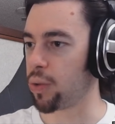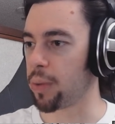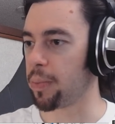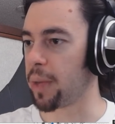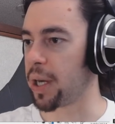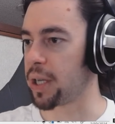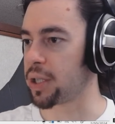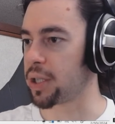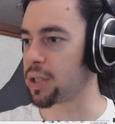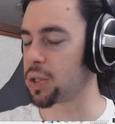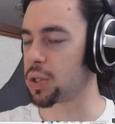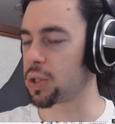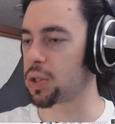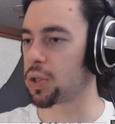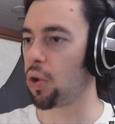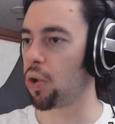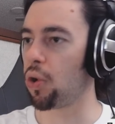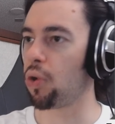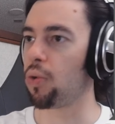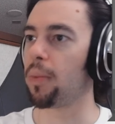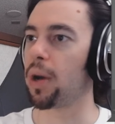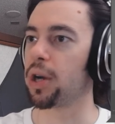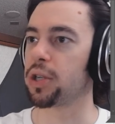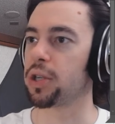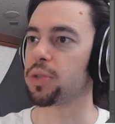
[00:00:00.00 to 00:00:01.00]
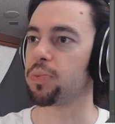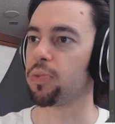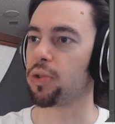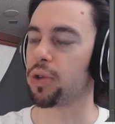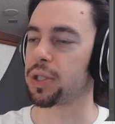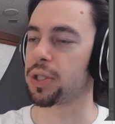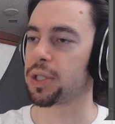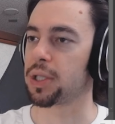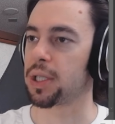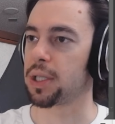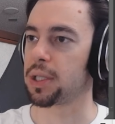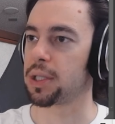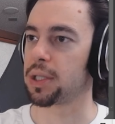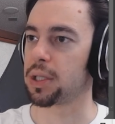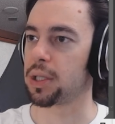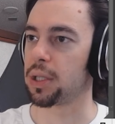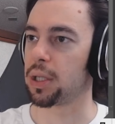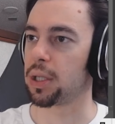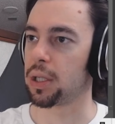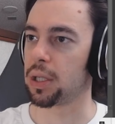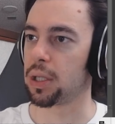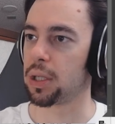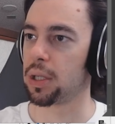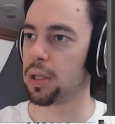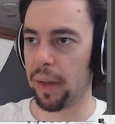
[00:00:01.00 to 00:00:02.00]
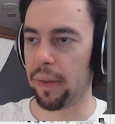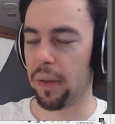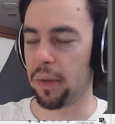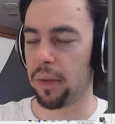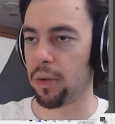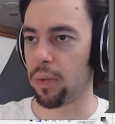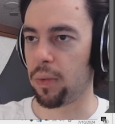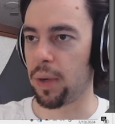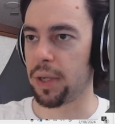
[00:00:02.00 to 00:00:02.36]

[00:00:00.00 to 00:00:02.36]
would make so much more sense here. And then the